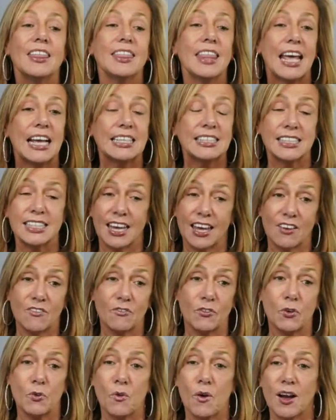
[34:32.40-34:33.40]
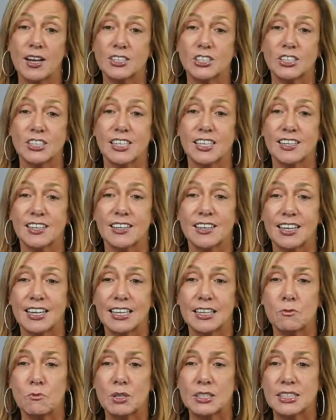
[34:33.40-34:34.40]
Thanks again for watching.
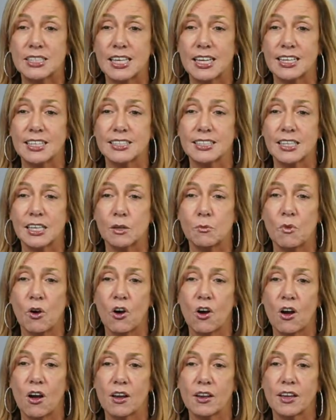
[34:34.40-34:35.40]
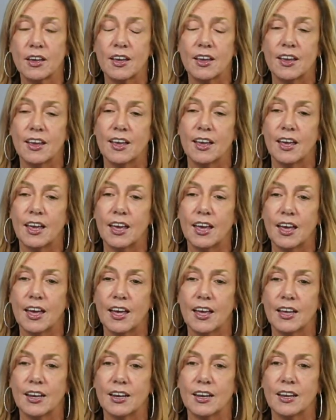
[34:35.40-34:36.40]
Once again, it's Kim Hawk.
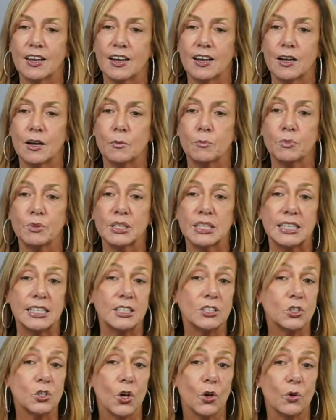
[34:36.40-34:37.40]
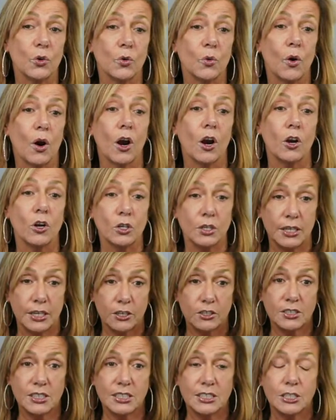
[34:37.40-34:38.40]
And please go to our
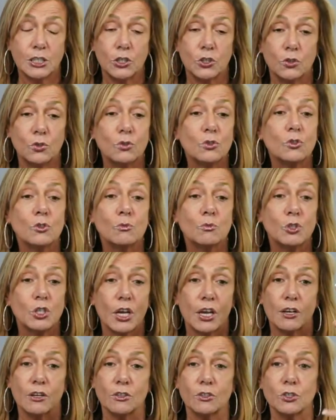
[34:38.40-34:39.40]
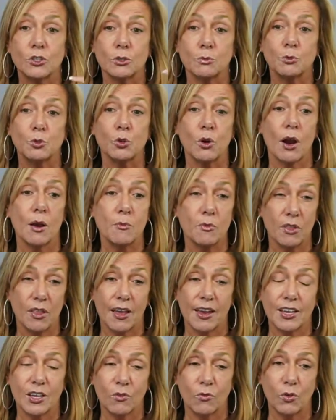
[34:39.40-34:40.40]
Near Disney YouTube channel, subscribe and
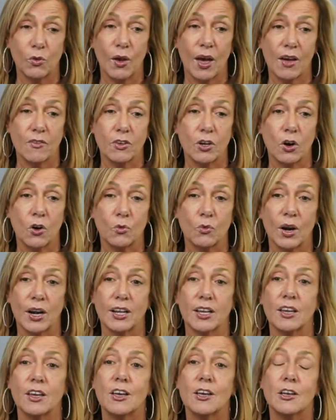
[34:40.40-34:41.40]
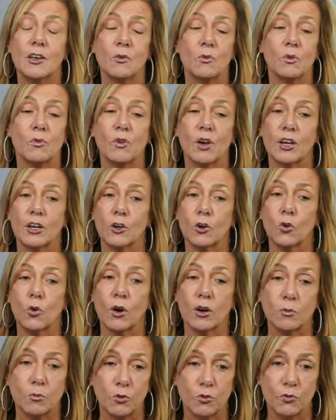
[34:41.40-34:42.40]
like if you haven't already. We've got
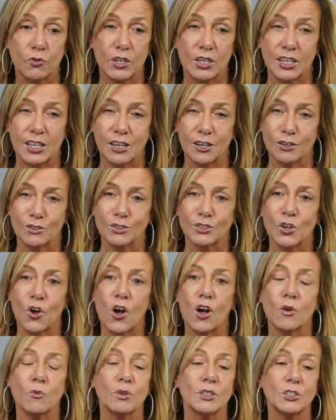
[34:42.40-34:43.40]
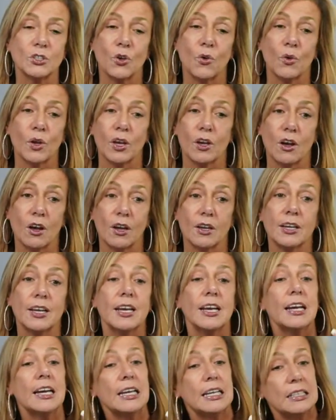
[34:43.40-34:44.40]
incredible videos on what's going on
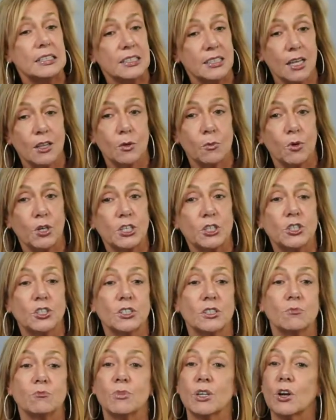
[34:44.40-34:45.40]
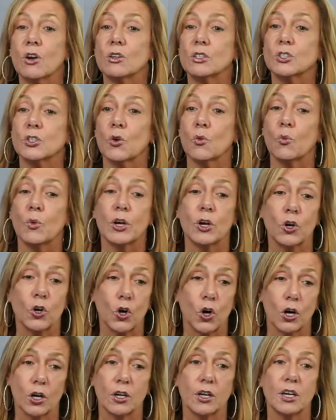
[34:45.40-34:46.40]
in Celebration, but also Winter
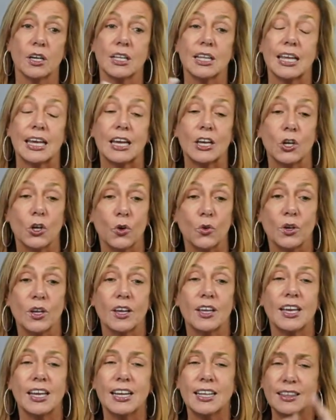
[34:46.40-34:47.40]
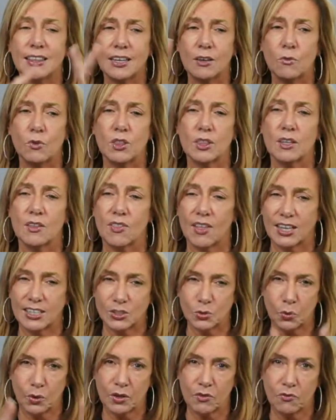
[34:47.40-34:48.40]
Garden, Lake Nona, anything within that
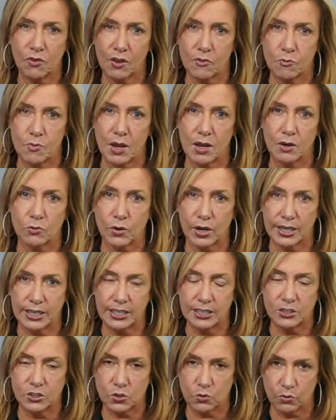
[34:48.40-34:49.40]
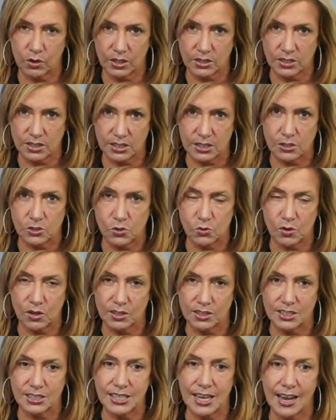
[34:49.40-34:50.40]
25-mile radius around
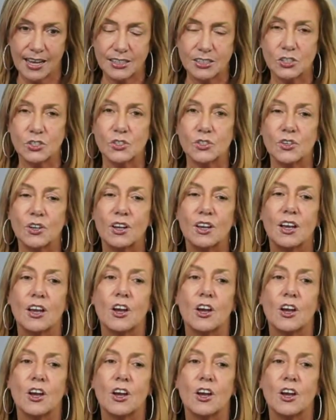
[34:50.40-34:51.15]
Cinderella's castle.